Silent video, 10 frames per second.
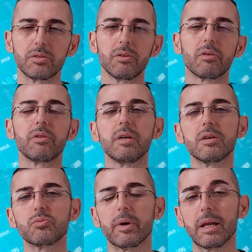See, the thing
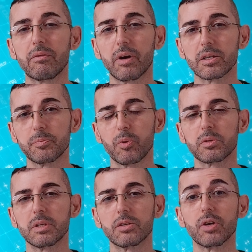is, whenever I
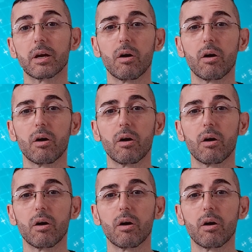spot such a